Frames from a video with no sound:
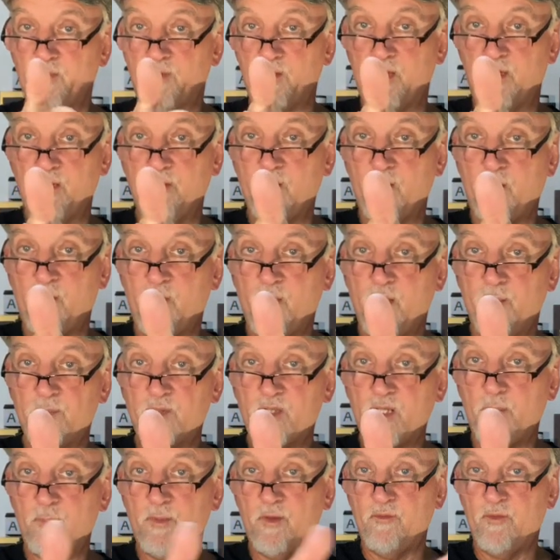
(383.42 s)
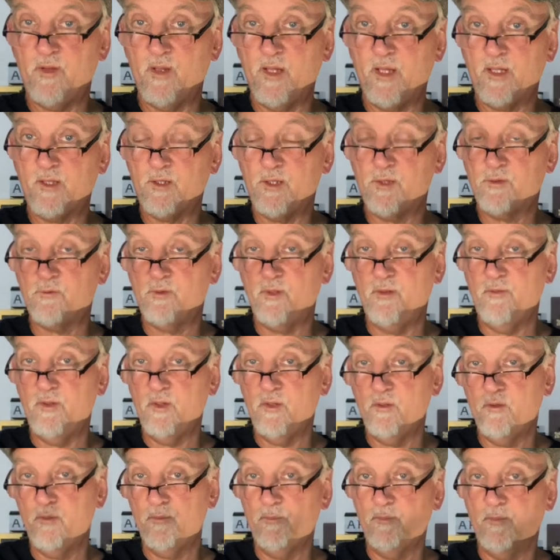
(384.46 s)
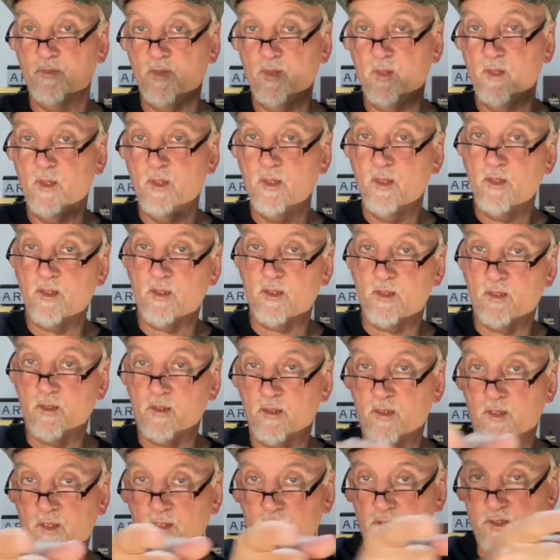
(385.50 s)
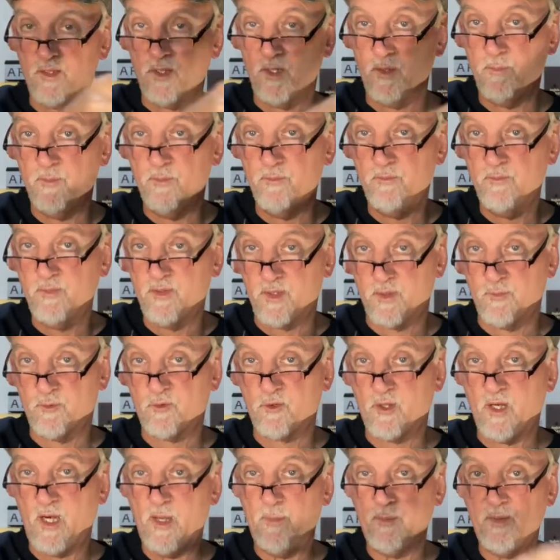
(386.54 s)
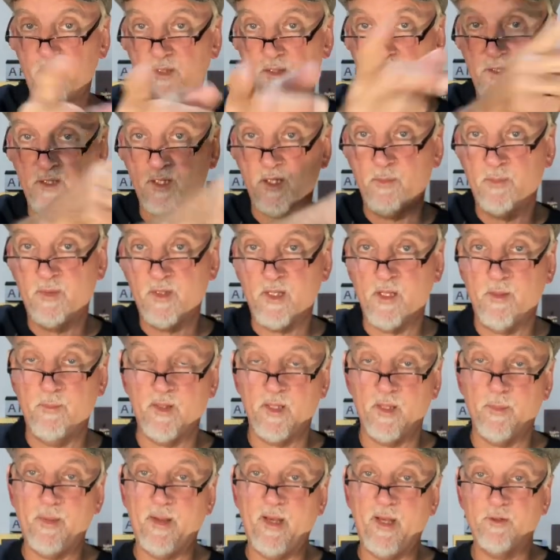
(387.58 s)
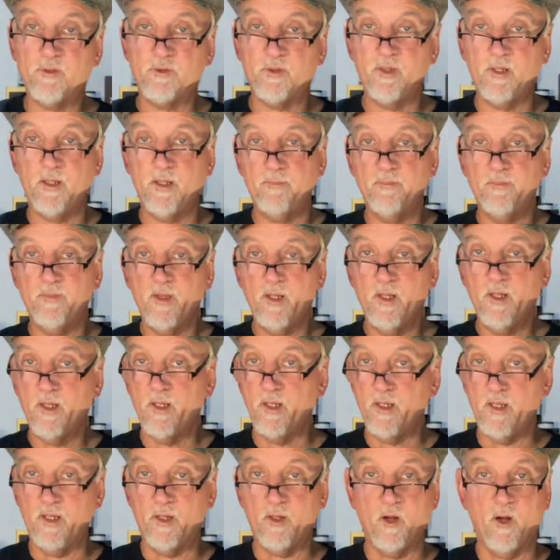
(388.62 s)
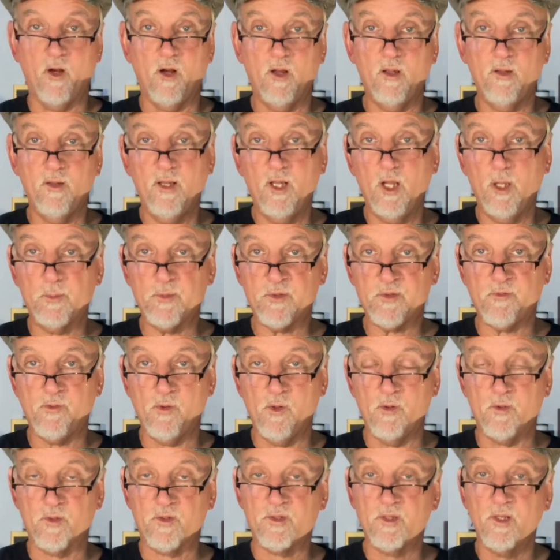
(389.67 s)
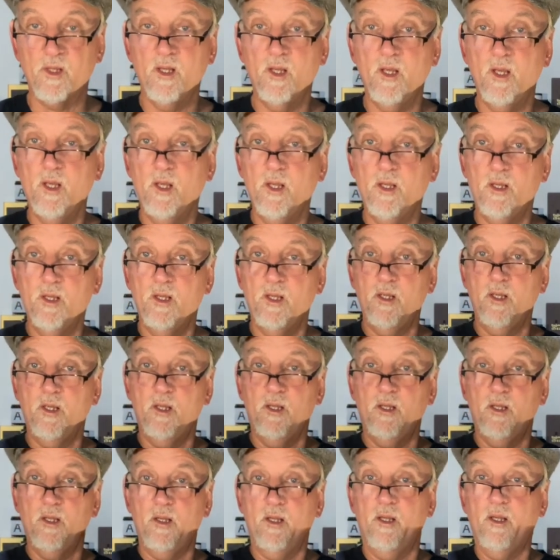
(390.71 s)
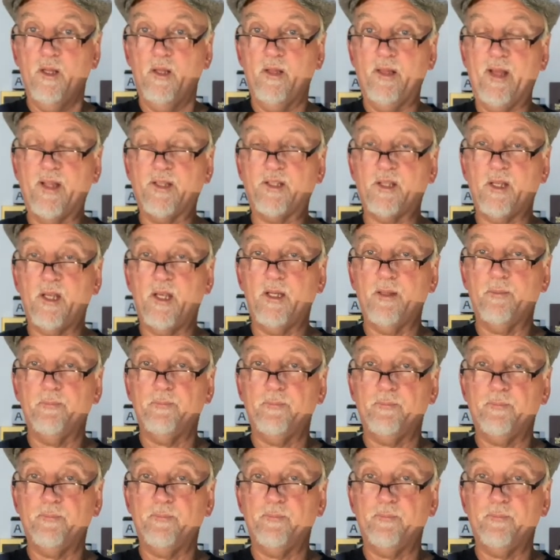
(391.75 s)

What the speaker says: give it a thumbs up if you like this review. Consider subscribing, consider becoming a Patreon. It all helps, folks. That's it.